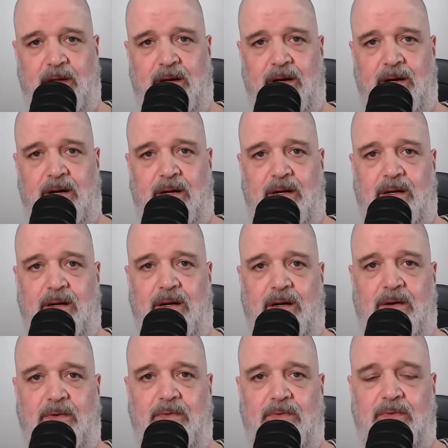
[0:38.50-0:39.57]

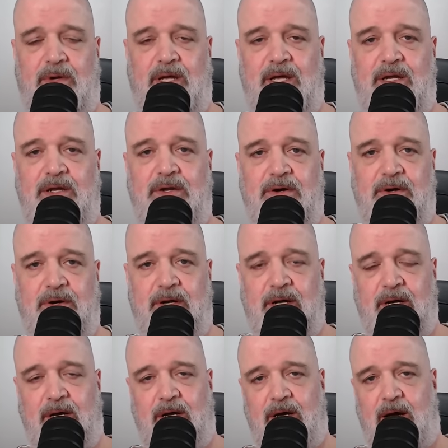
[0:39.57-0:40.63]
unhindered
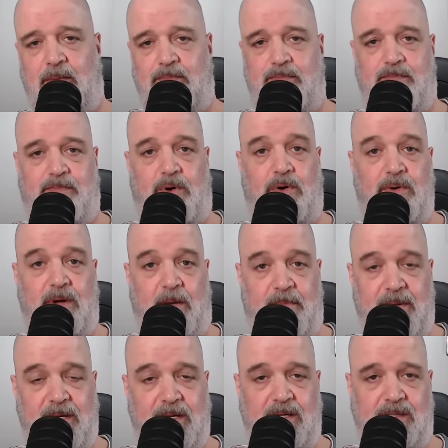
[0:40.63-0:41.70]

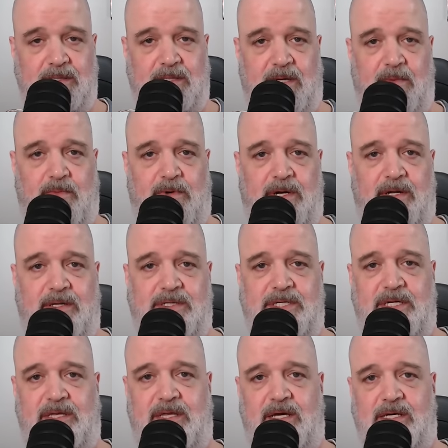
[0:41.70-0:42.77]
opinions on what
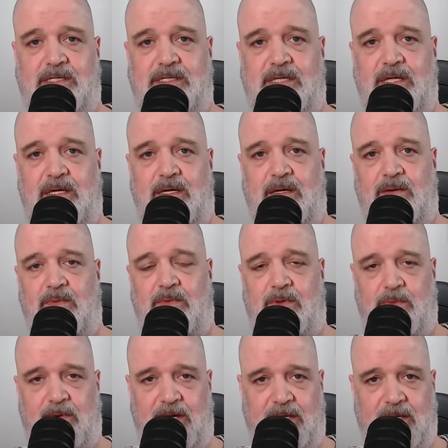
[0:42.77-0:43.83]
she thinks the
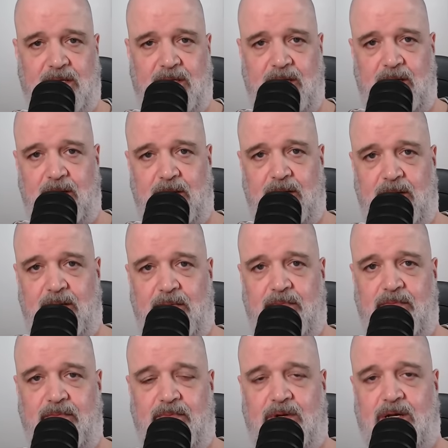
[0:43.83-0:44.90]
way that the
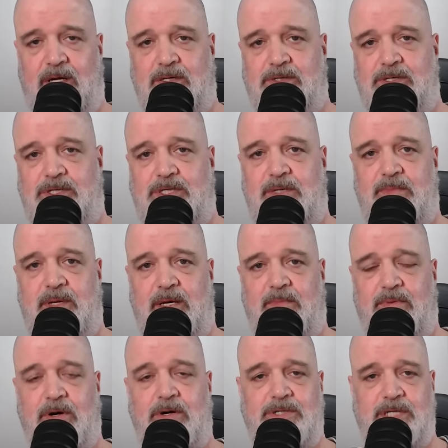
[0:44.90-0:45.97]
country should be
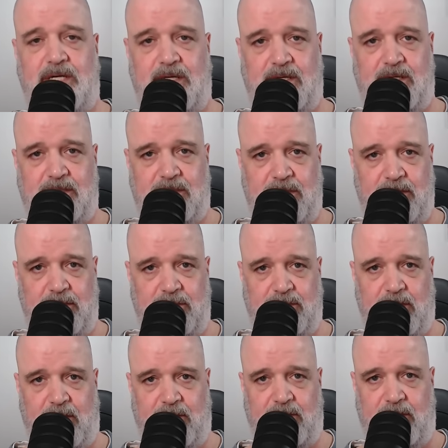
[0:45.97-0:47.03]
approaching this new
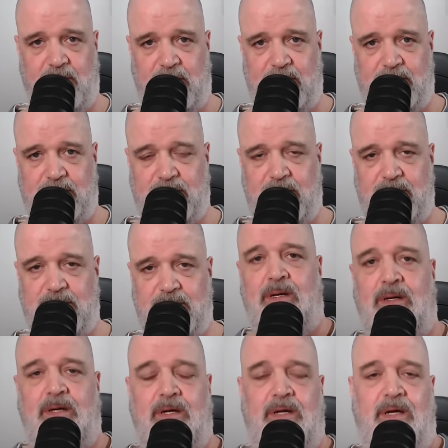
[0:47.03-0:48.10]
Trump administration.
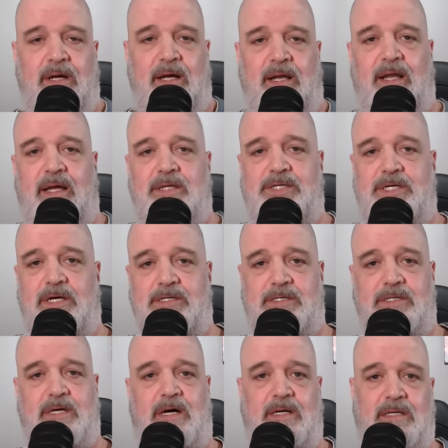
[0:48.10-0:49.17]
And she also
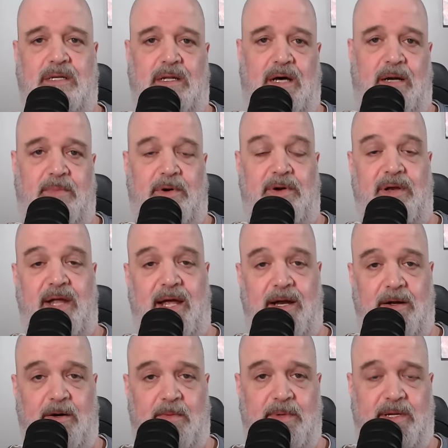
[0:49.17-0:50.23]
talked a lot about
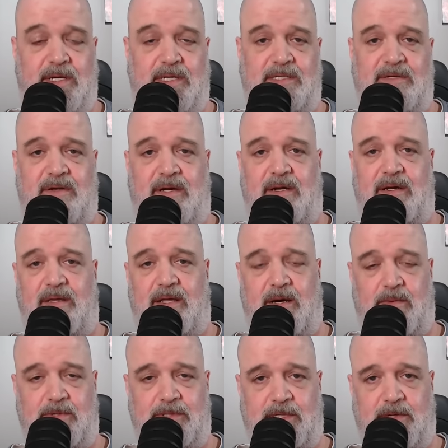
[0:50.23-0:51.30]
NATO, because
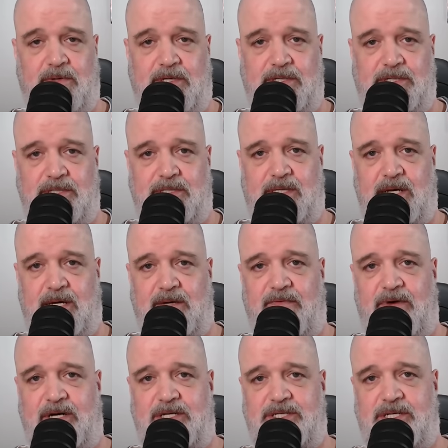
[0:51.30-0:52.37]
that was the questions that
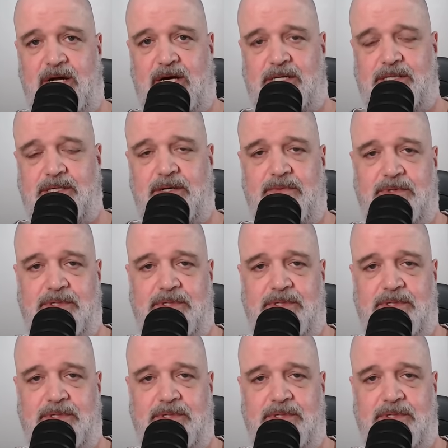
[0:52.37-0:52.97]
Vashi asked her.